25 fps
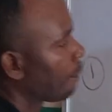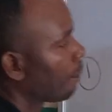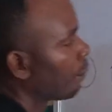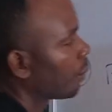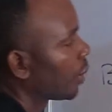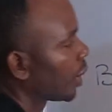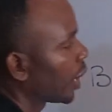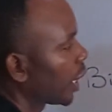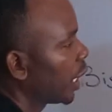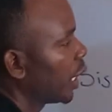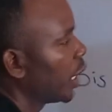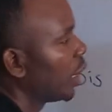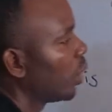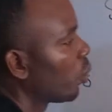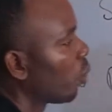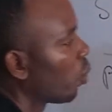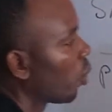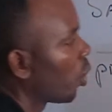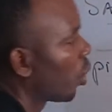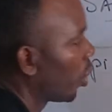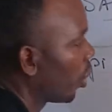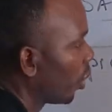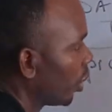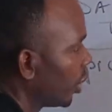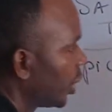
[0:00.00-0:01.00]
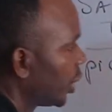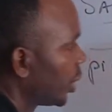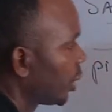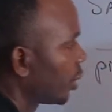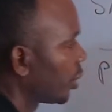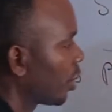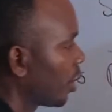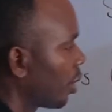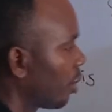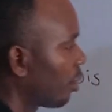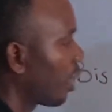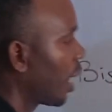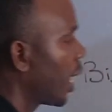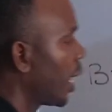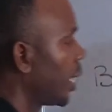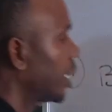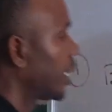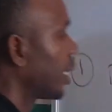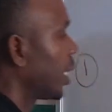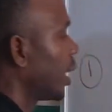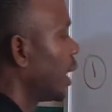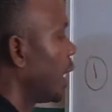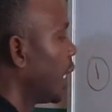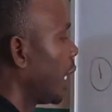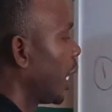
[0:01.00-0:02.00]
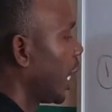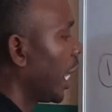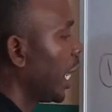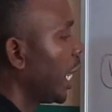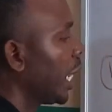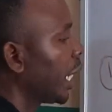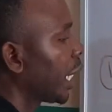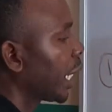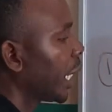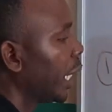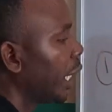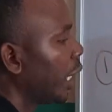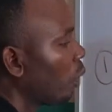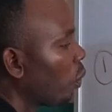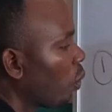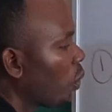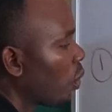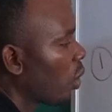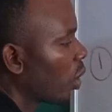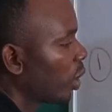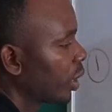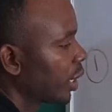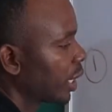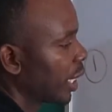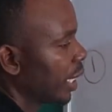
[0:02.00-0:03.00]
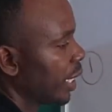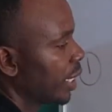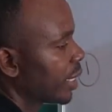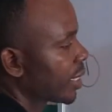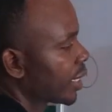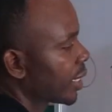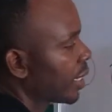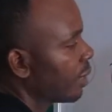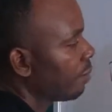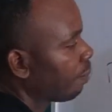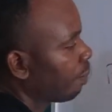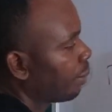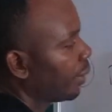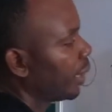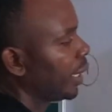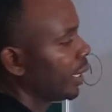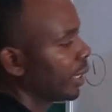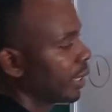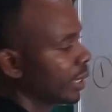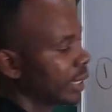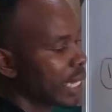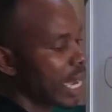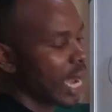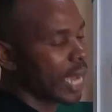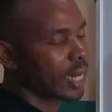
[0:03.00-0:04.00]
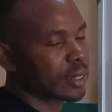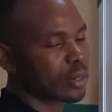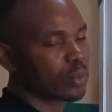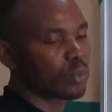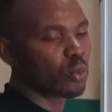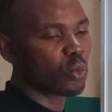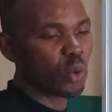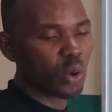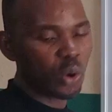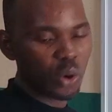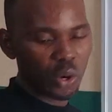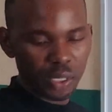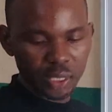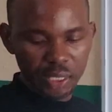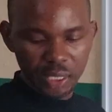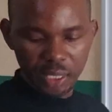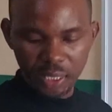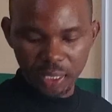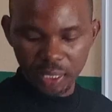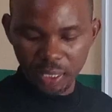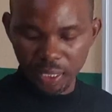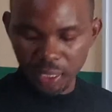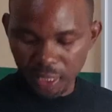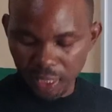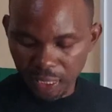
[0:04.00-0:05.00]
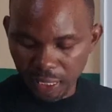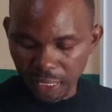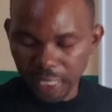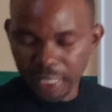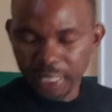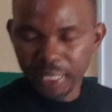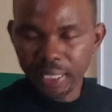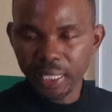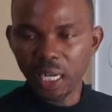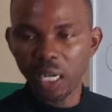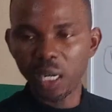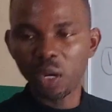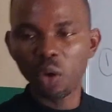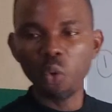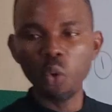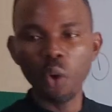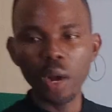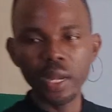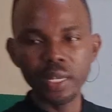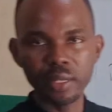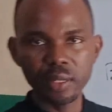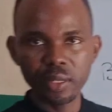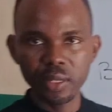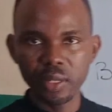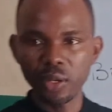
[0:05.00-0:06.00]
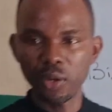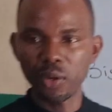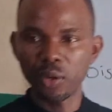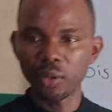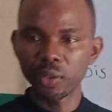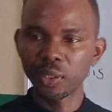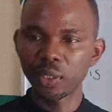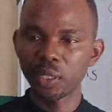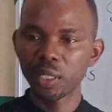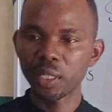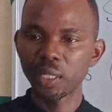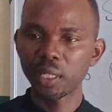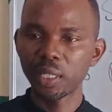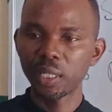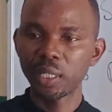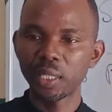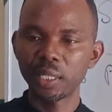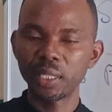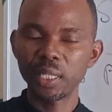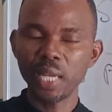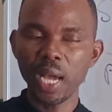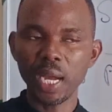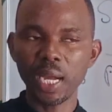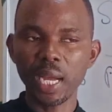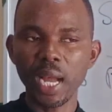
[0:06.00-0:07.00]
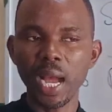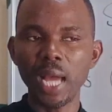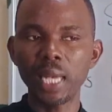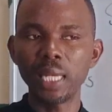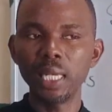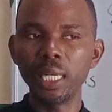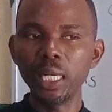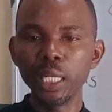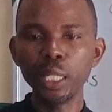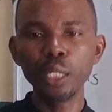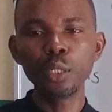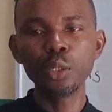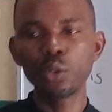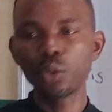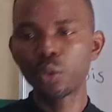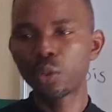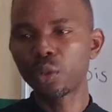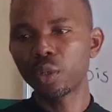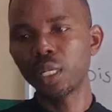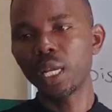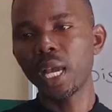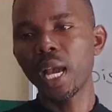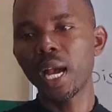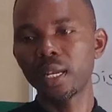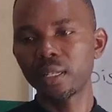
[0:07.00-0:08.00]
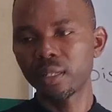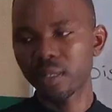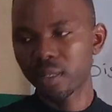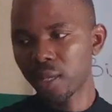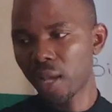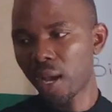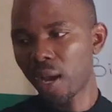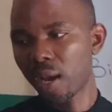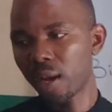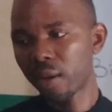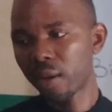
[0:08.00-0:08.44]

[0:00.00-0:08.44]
keyword. All right? A keyword is simply that word in the question that can lead you to the answer.